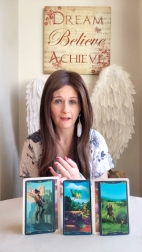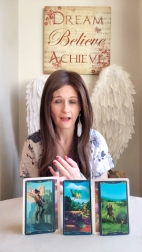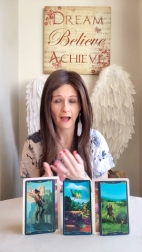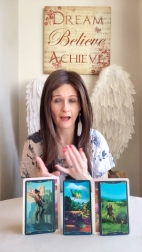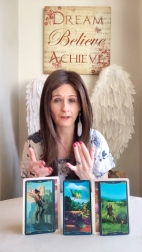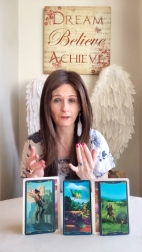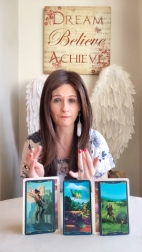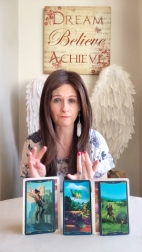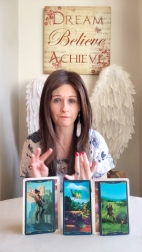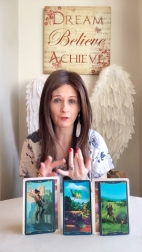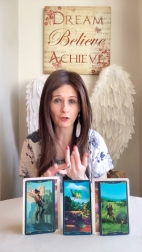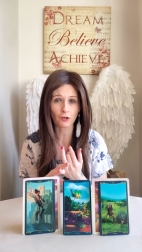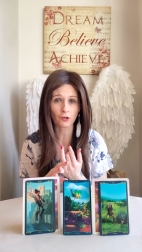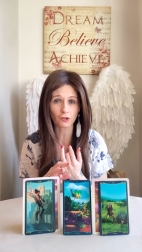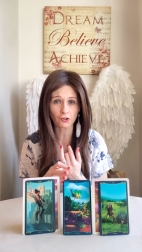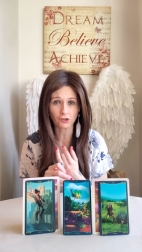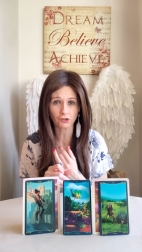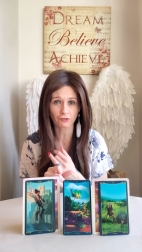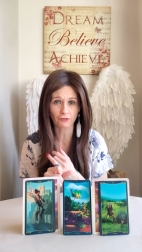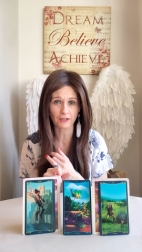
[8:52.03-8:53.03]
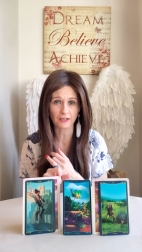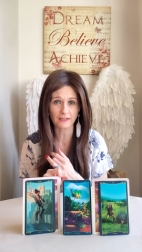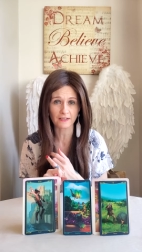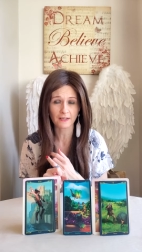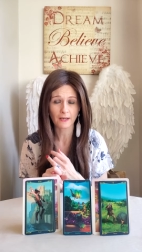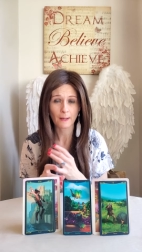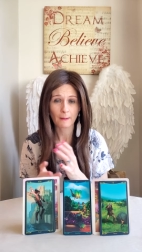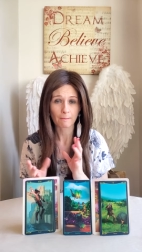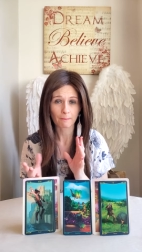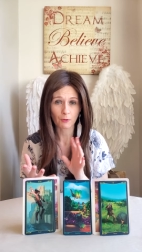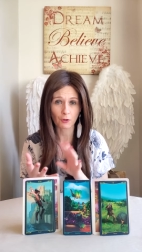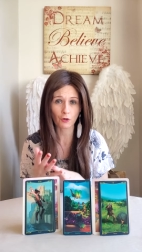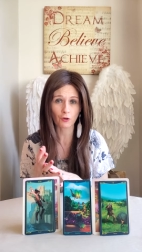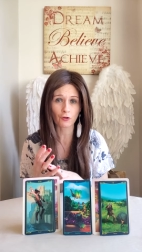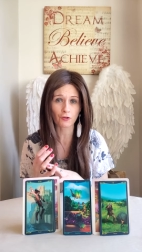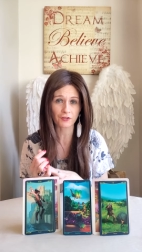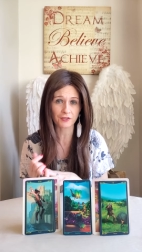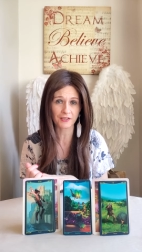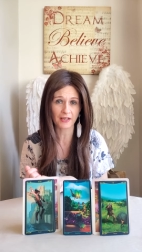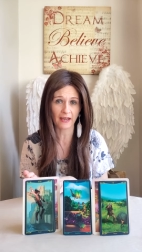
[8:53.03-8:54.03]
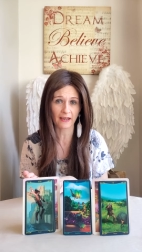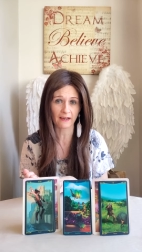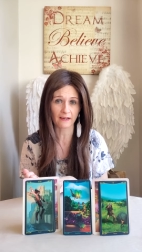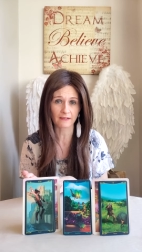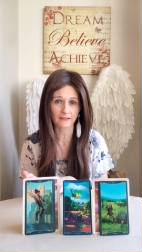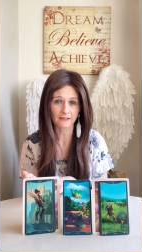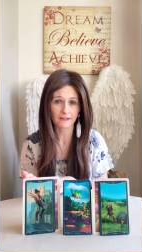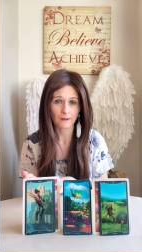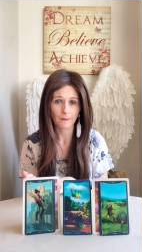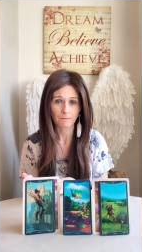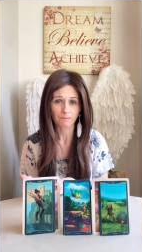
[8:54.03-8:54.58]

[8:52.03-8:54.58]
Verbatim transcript: anniversaries, birthdays.